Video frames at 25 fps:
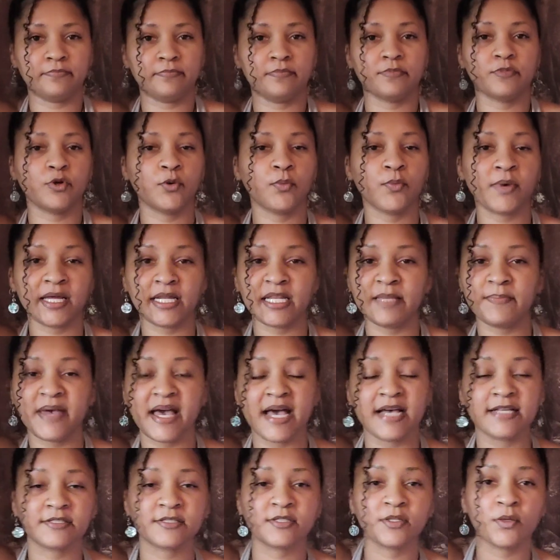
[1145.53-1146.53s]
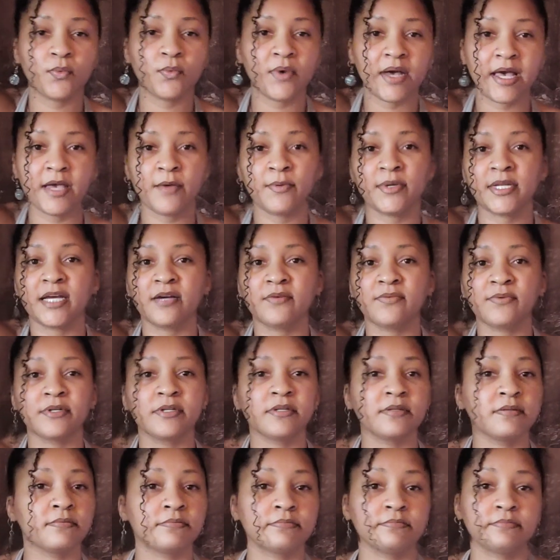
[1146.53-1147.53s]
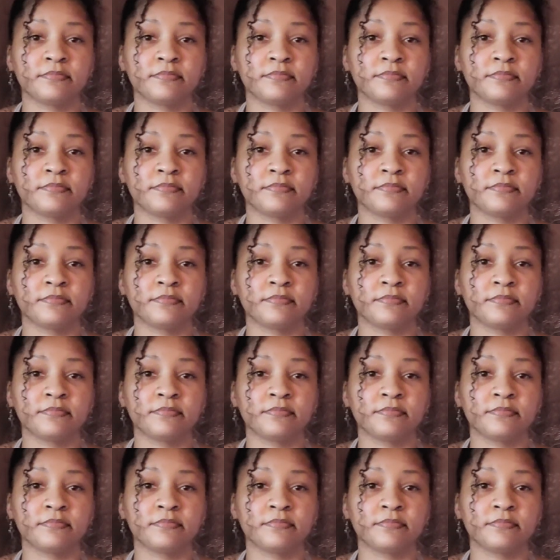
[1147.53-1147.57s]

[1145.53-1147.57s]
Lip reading: nobody passing away, whatever,